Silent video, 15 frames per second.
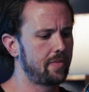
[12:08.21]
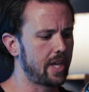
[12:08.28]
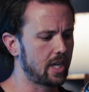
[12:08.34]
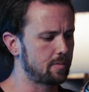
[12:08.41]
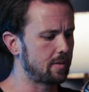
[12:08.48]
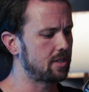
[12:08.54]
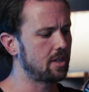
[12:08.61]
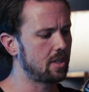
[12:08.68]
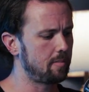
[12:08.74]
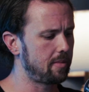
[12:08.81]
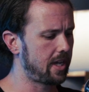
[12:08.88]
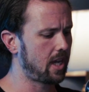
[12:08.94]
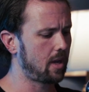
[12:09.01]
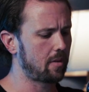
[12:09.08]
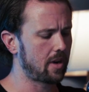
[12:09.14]
especially in the
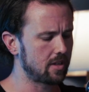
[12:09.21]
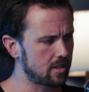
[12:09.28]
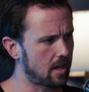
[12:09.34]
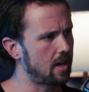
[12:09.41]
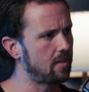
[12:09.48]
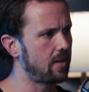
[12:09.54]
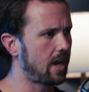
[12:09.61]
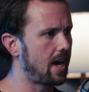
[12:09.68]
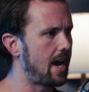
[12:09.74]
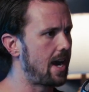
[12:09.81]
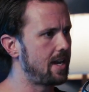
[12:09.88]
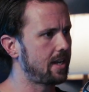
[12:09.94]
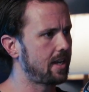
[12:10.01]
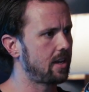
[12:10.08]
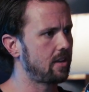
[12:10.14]
beginning when I was kind of like
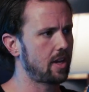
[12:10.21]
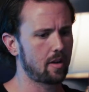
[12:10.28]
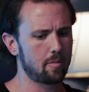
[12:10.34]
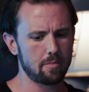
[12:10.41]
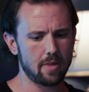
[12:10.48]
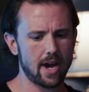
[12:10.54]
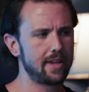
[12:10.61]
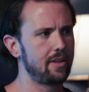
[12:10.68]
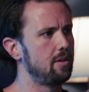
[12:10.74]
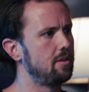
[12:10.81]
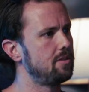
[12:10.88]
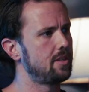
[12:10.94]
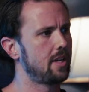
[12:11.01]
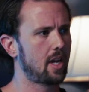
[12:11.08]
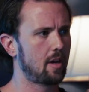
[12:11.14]
hiding it, like my
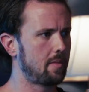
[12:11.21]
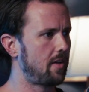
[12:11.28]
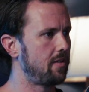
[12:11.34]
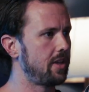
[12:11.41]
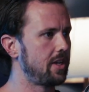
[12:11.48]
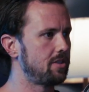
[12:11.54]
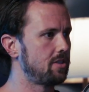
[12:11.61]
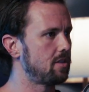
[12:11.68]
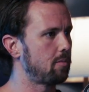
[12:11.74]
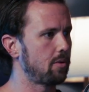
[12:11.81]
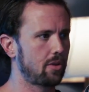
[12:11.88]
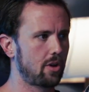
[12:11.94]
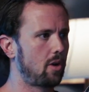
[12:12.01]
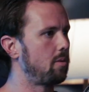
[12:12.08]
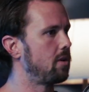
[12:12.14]
using and my relationship
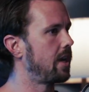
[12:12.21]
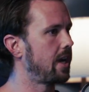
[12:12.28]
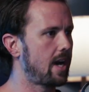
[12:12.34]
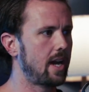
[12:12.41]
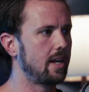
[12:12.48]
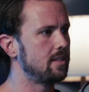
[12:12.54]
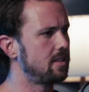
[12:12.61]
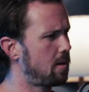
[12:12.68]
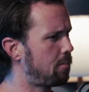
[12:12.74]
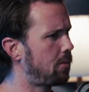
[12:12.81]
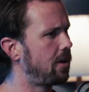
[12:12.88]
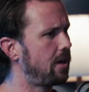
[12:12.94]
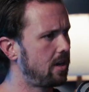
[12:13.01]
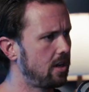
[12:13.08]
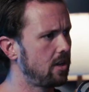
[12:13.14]
with her were like kind of
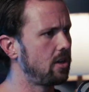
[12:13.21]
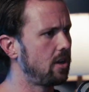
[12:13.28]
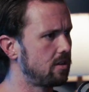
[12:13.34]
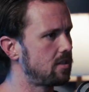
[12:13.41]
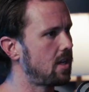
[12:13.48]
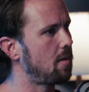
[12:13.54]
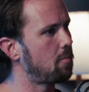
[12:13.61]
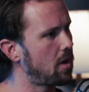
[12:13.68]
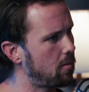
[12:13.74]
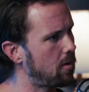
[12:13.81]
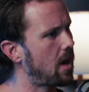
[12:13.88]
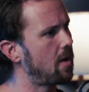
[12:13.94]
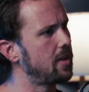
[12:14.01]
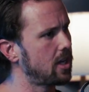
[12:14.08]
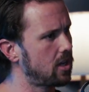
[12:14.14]
separate, you know, same way when
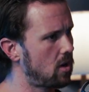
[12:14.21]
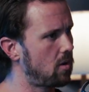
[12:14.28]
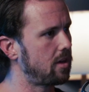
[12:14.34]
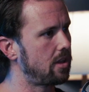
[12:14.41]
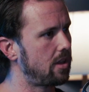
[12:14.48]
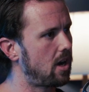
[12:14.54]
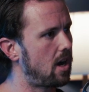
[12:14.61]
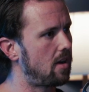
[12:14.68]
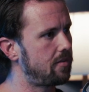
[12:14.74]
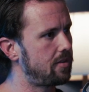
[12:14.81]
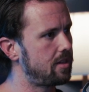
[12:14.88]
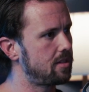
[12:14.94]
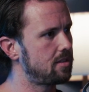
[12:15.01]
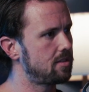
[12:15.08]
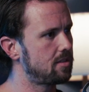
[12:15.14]
I would like go into the
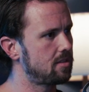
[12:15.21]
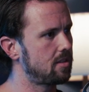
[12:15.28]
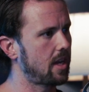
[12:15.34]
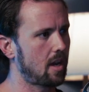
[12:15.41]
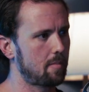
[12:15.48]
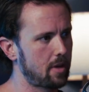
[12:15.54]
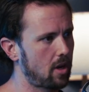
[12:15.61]
office, like I'm